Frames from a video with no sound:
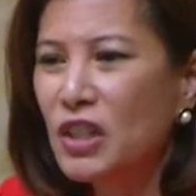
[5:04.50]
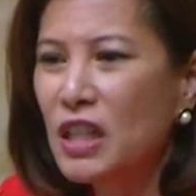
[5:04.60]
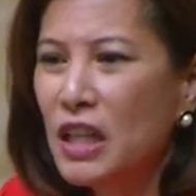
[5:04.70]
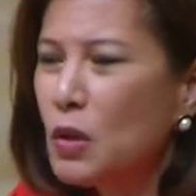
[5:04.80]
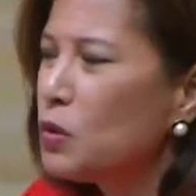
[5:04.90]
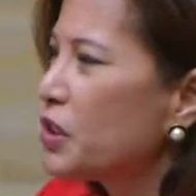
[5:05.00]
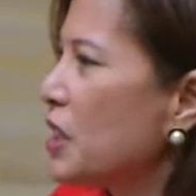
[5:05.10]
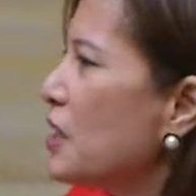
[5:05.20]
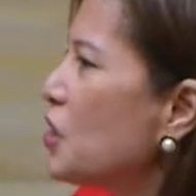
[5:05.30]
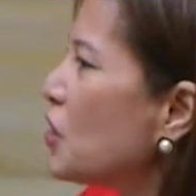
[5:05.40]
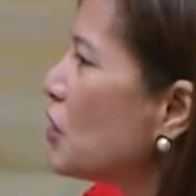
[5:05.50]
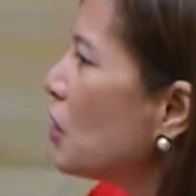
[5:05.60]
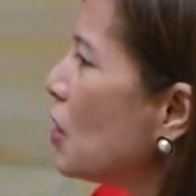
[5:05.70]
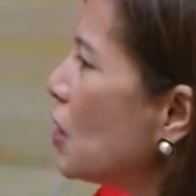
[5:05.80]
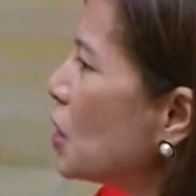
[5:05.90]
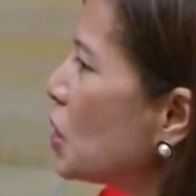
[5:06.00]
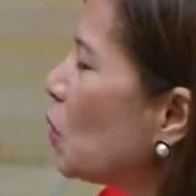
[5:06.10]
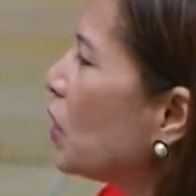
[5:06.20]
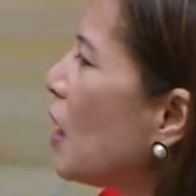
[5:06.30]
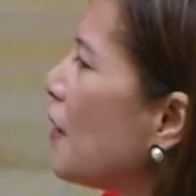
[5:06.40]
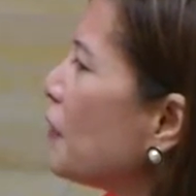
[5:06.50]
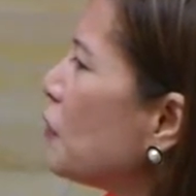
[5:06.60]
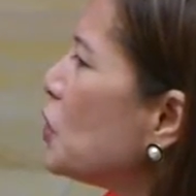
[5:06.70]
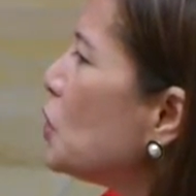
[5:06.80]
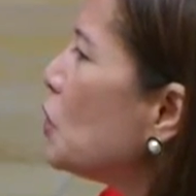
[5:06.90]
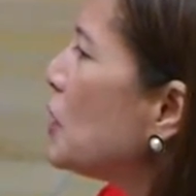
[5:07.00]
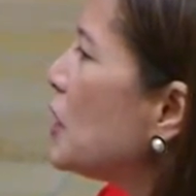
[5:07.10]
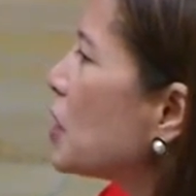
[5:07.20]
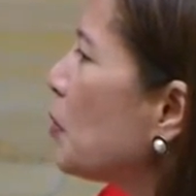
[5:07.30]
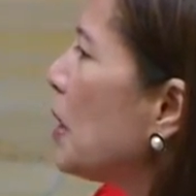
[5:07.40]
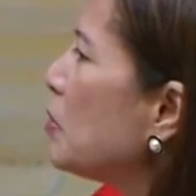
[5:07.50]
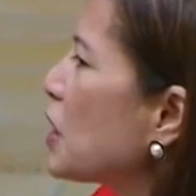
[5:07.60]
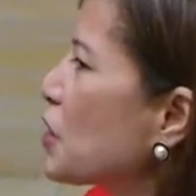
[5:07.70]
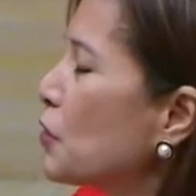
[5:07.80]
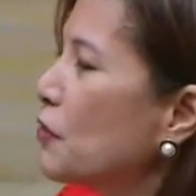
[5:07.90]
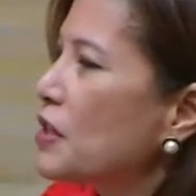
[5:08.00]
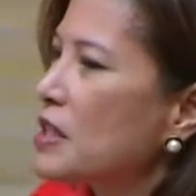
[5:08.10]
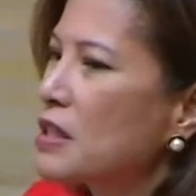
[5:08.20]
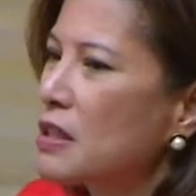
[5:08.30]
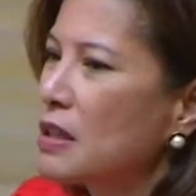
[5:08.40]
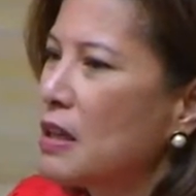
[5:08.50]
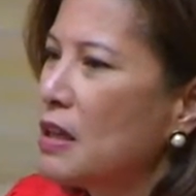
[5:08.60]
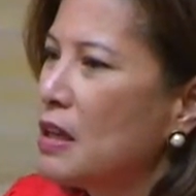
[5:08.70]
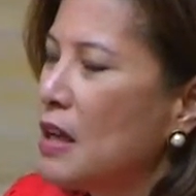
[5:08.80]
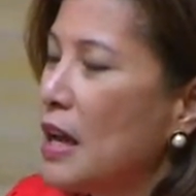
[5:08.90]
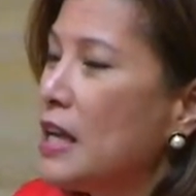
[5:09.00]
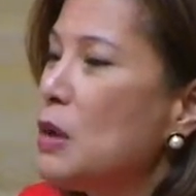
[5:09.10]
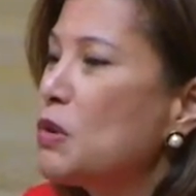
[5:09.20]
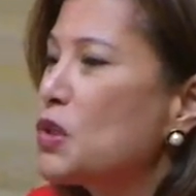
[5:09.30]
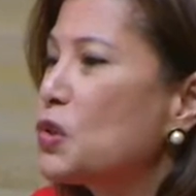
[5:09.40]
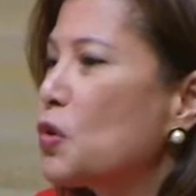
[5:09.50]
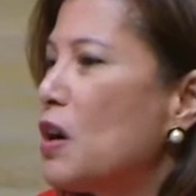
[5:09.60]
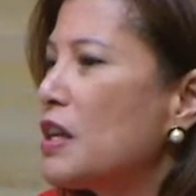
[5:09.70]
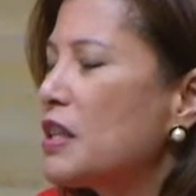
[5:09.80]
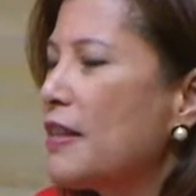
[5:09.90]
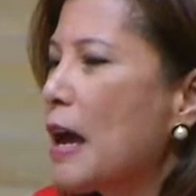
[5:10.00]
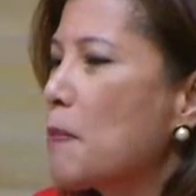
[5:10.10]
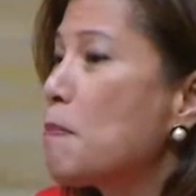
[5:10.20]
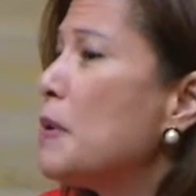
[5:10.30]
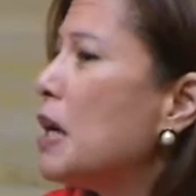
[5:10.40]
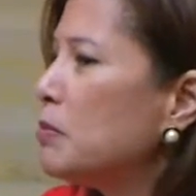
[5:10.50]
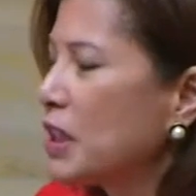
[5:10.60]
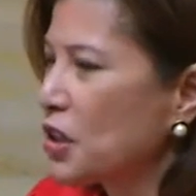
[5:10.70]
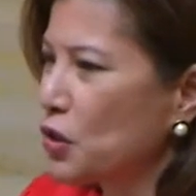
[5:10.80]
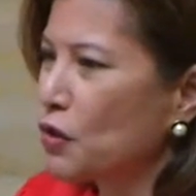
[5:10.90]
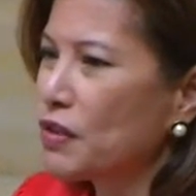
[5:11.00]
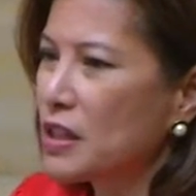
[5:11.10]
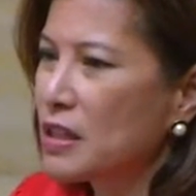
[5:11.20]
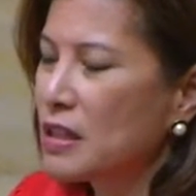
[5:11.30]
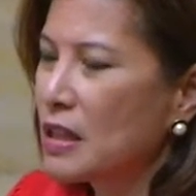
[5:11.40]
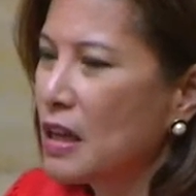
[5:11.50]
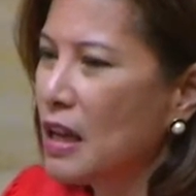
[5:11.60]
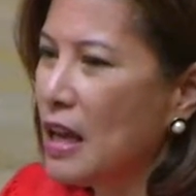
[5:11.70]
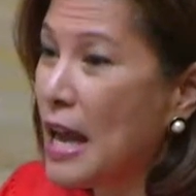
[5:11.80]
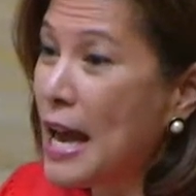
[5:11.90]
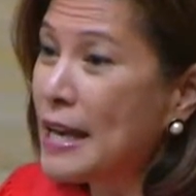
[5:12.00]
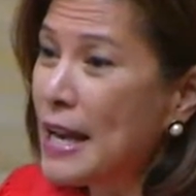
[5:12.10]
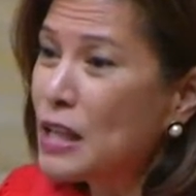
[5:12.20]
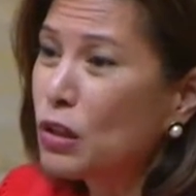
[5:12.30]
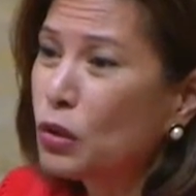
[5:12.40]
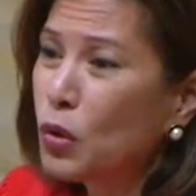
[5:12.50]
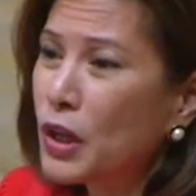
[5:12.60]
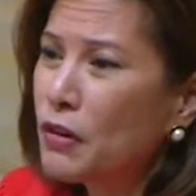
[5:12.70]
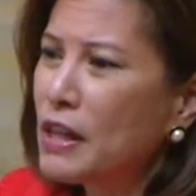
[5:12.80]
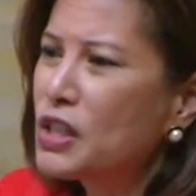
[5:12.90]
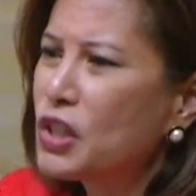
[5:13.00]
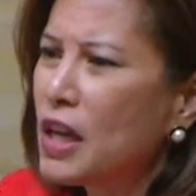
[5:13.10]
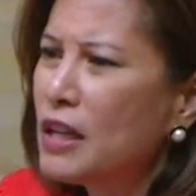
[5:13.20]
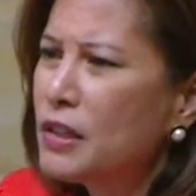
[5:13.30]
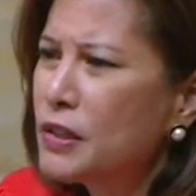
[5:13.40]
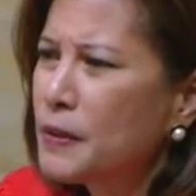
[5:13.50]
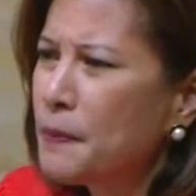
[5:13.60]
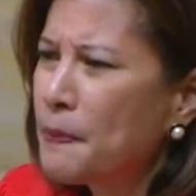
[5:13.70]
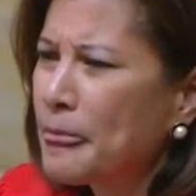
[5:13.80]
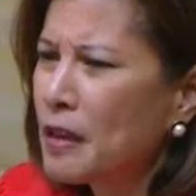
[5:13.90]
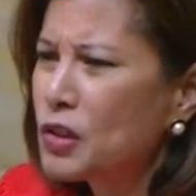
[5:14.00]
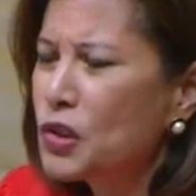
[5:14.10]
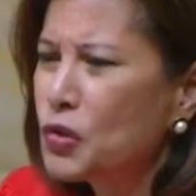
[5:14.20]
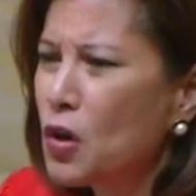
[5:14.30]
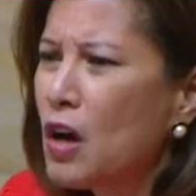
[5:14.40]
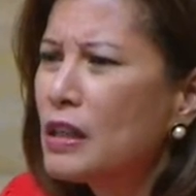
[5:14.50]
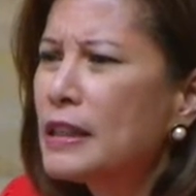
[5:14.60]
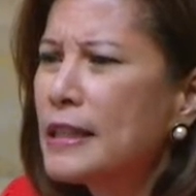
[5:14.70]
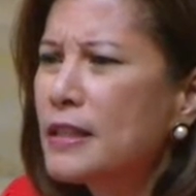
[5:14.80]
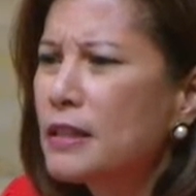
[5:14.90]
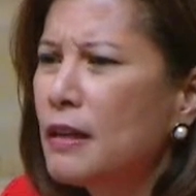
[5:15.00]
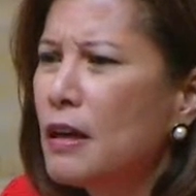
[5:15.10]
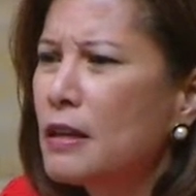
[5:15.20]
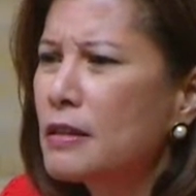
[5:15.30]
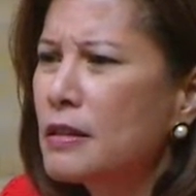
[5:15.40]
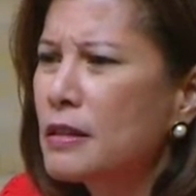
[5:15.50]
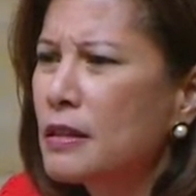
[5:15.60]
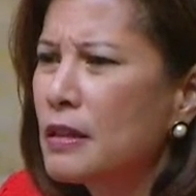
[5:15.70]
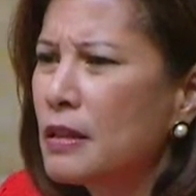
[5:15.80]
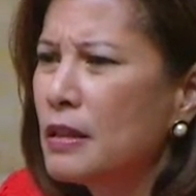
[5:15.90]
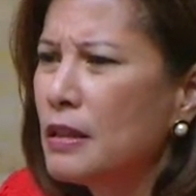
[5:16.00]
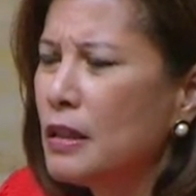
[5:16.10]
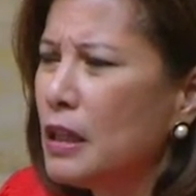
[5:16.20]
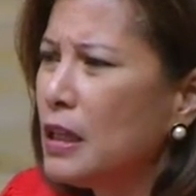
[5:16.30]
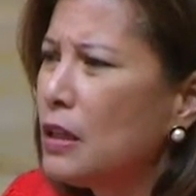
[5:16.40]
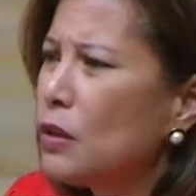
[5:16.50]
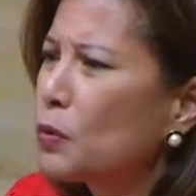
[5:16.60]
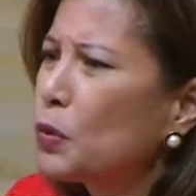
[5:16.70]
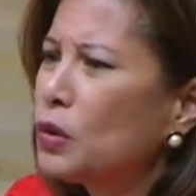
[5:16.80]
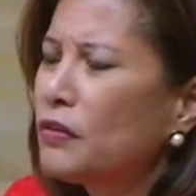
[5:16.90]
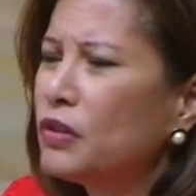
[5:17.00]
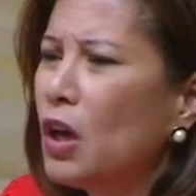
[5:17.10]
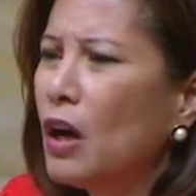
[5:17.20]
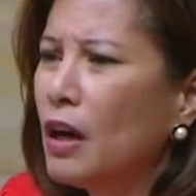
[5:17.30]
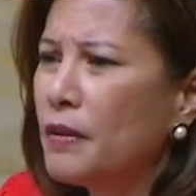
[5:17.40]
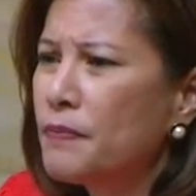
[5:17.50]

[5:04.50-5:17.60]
an equal tension to a life of duty to public service. And he was drawn to that public service. And as a lawyer and judge, strongly ensconced in the rule of law,